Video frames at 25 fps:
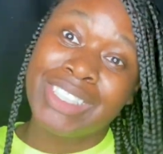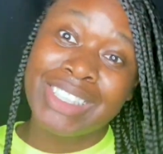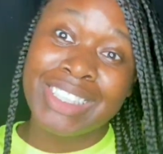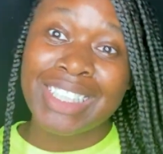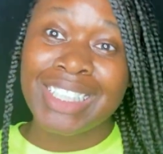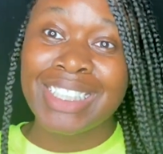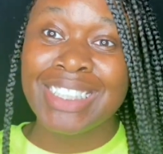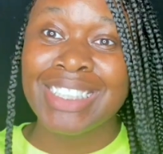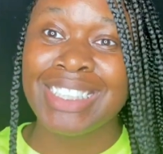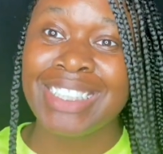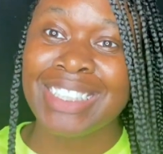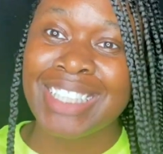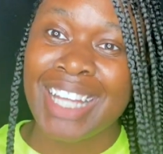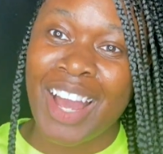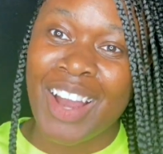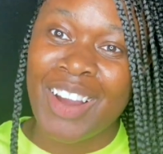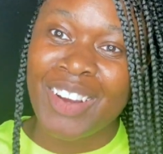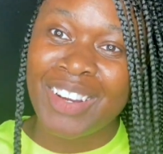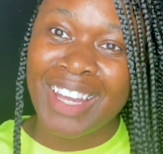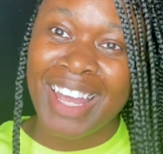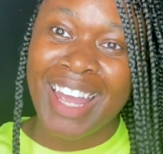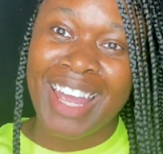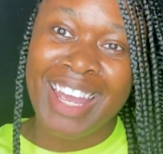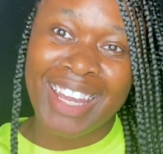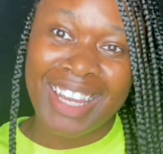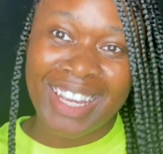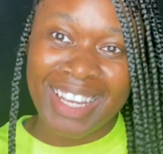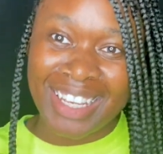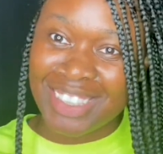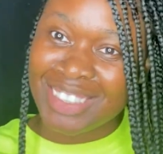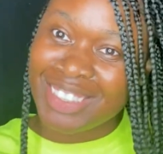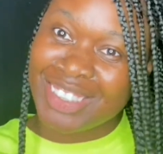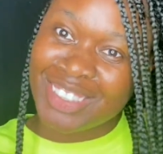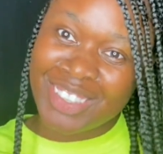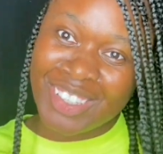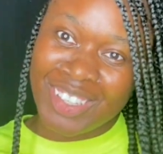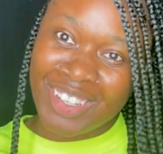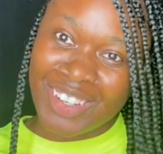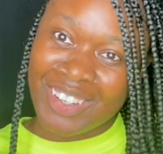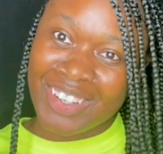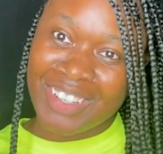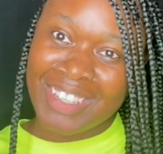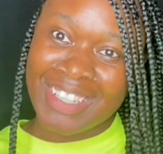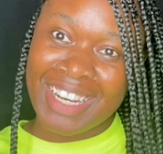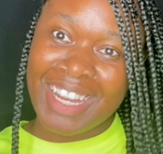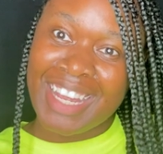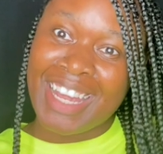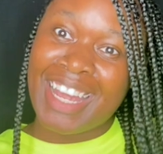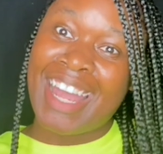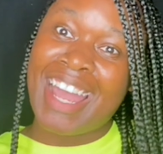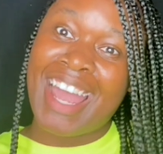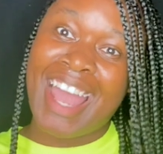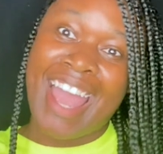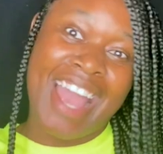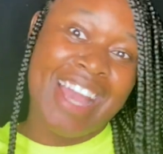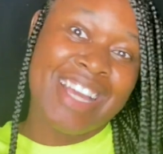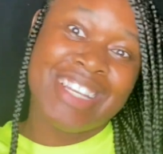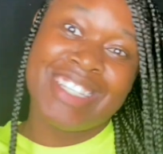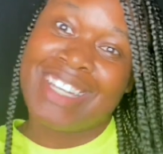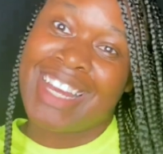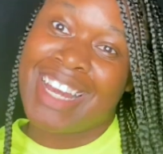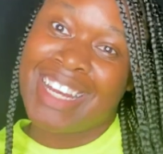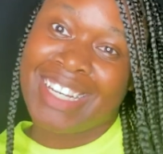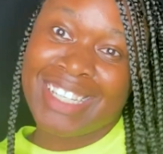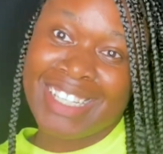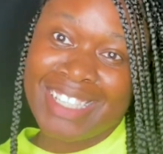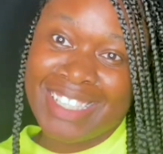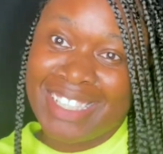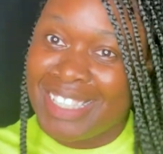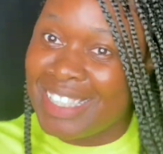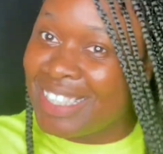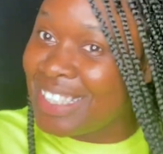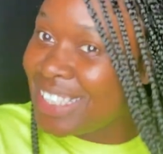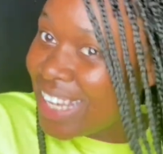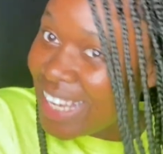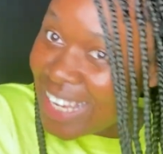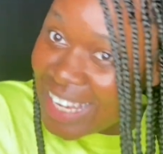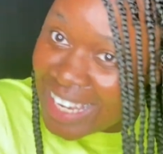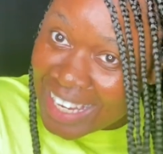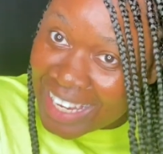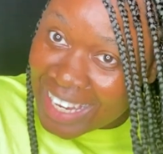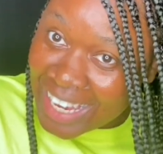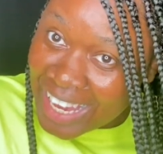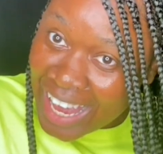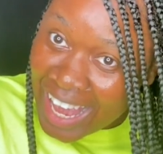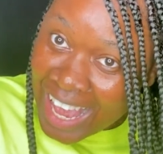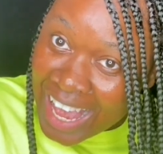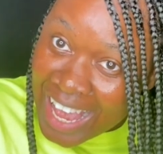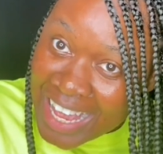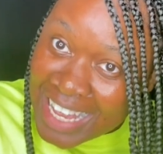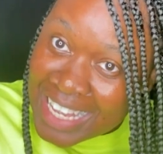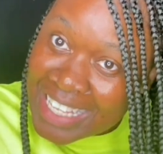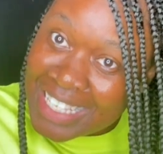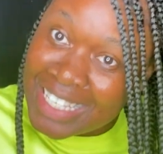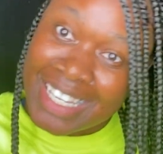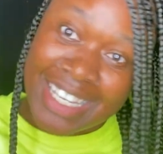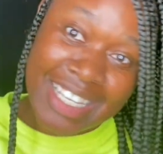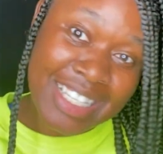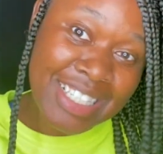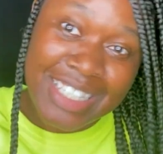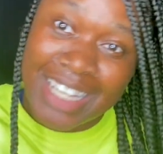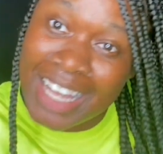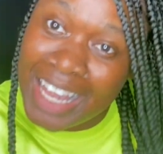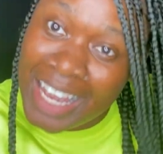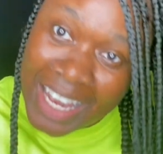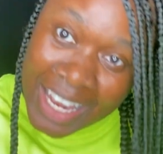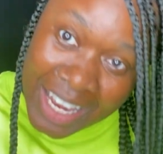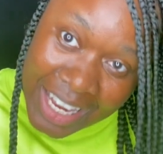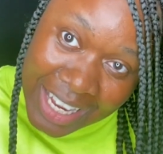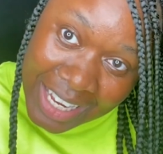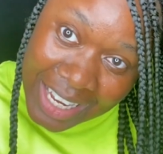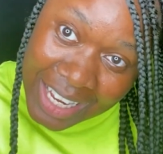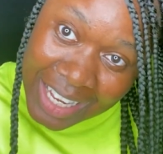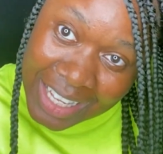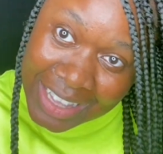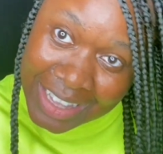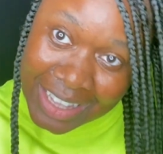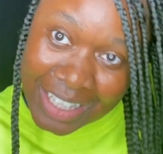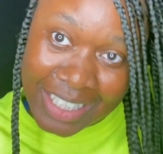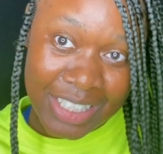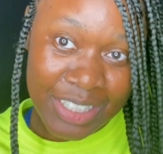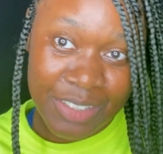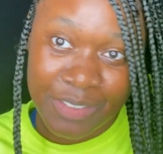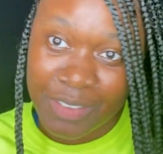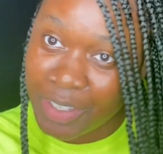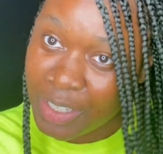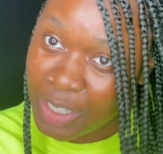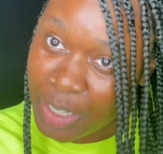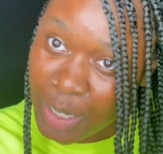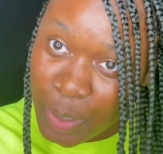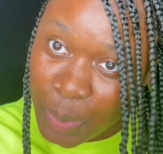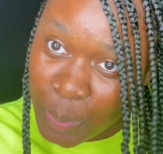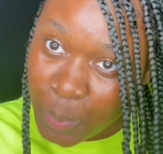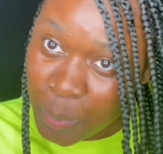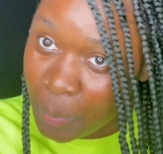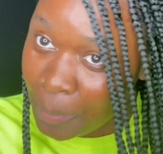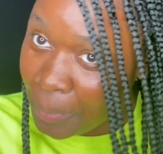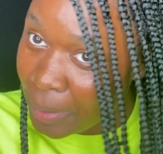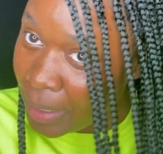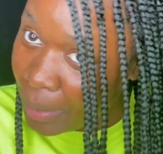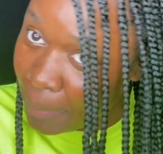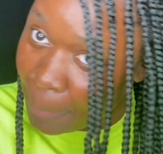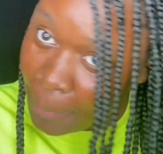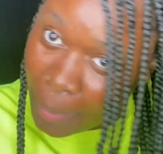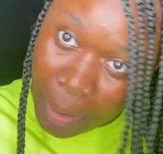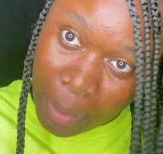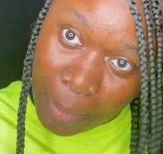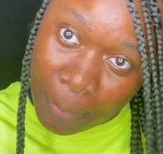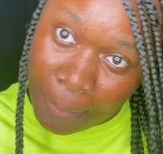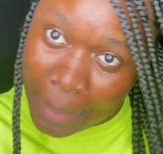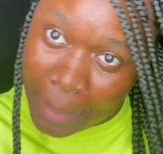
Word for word: good style gang it's your girl Naya as y'all can see today this video will be about